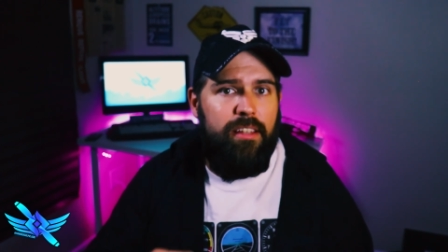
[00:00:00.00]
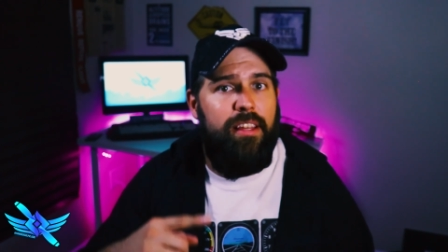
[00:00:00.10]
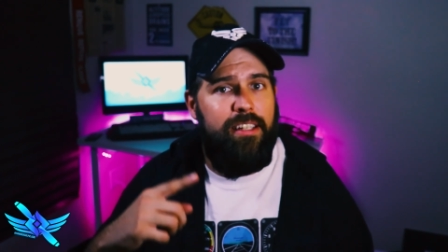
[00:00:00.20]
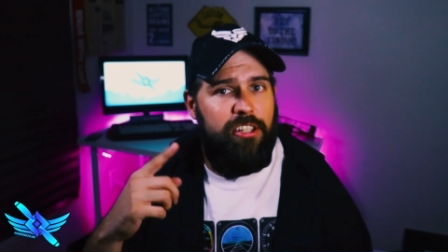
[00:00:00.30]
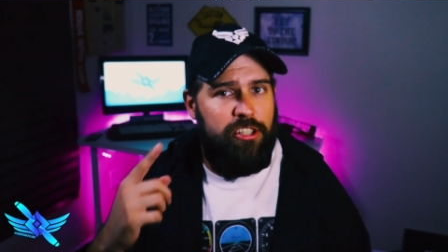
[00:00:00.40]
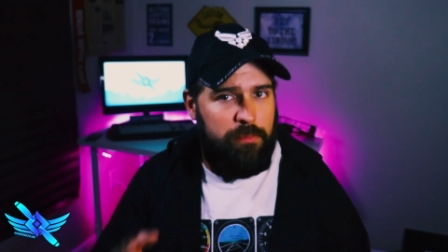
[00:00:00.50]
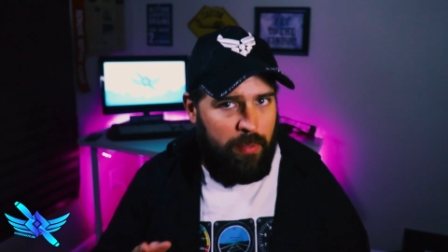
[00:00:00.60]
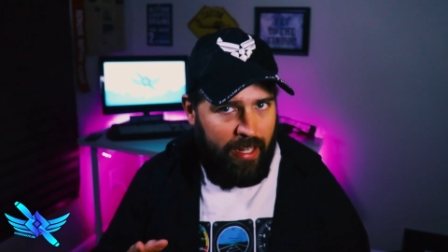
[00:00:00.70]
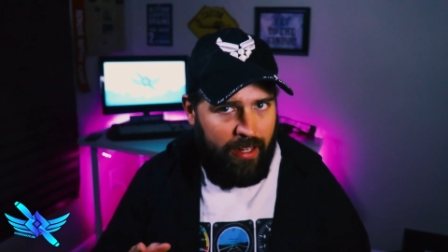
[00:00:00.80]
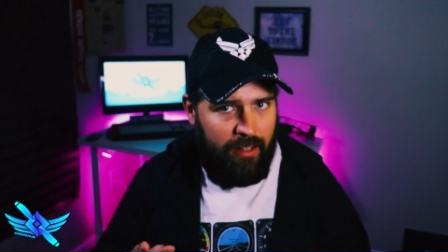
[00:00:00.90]
then to
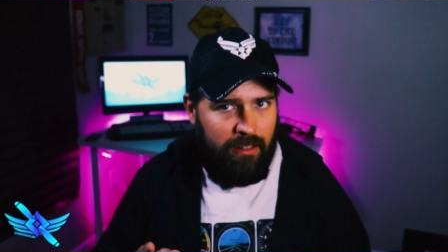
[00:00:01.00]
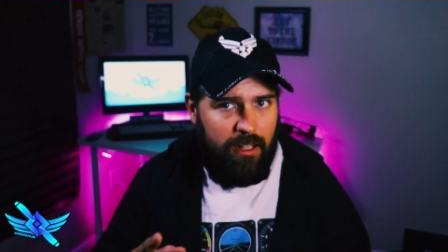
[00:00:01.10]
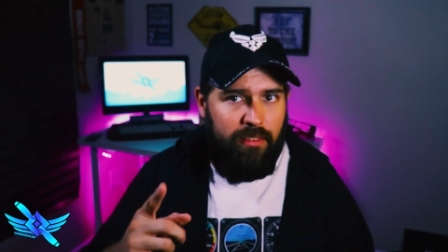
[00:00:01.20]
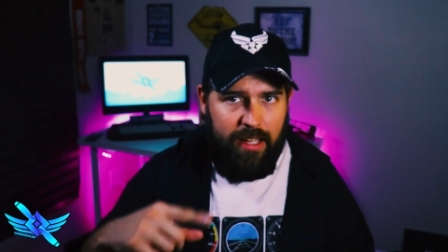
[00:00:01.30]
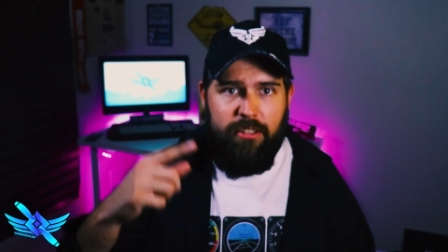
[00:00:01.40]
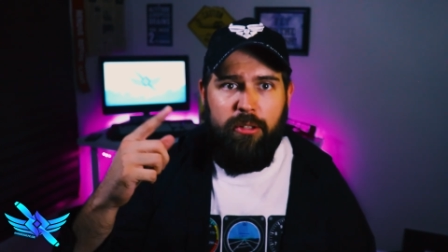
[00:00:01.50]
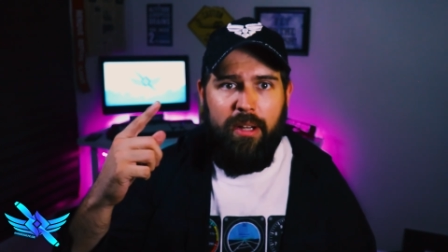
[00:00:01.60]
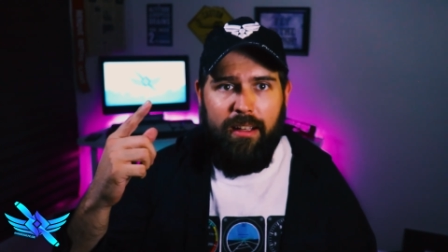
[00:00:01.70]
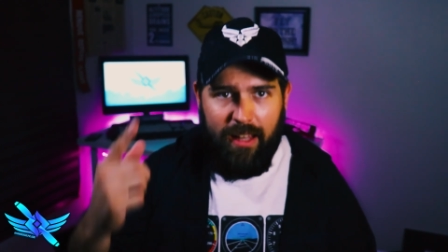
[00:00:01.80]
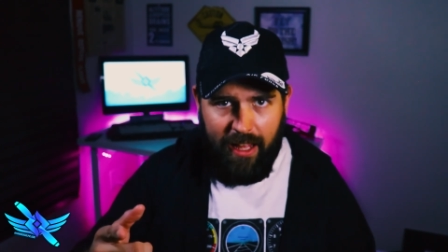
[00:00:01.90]
Japan, then to
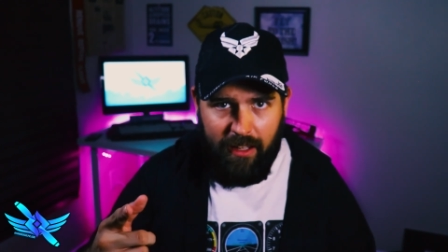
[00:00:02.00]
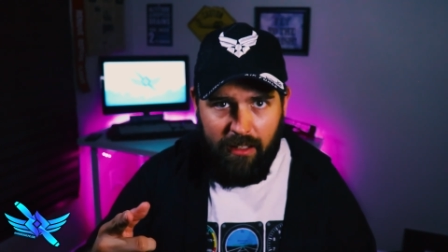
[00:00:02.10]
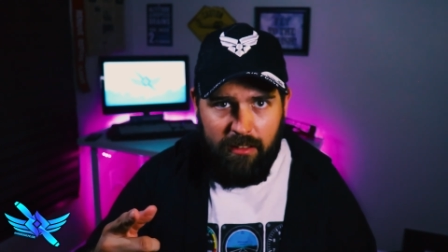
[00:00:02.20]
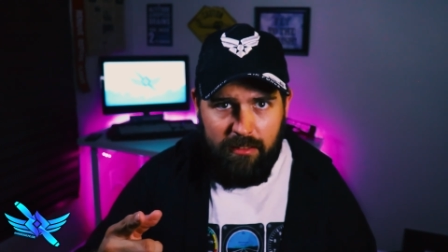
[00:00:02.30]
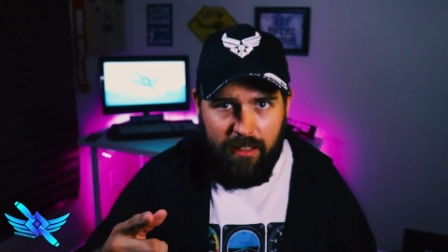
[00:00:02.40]
LA,